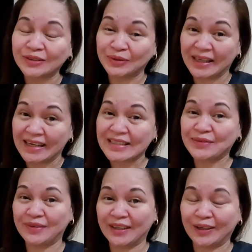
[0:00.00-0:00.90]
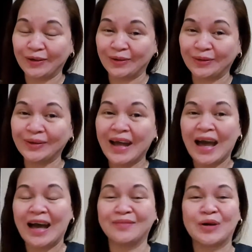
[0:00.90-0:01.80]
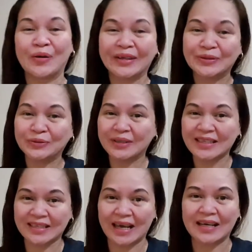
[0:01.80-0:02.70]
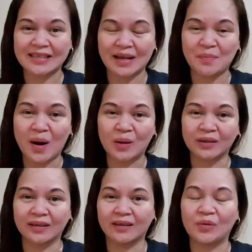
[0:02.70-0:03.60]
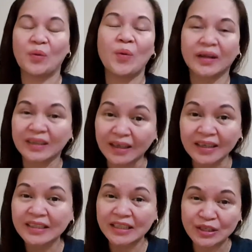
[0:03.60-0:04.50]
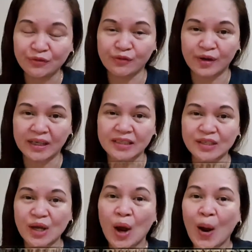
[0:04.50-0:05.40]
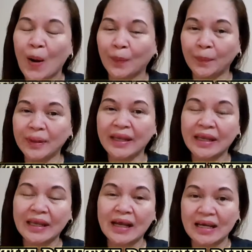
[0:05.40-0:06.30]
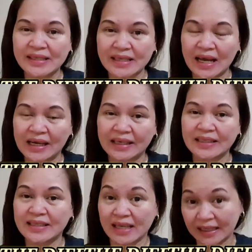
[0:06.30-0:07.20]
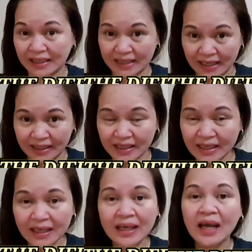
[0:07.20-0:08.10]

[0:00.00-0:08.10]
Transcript: Today's video, I'm going to discuss about what are the difference of being a site secretary,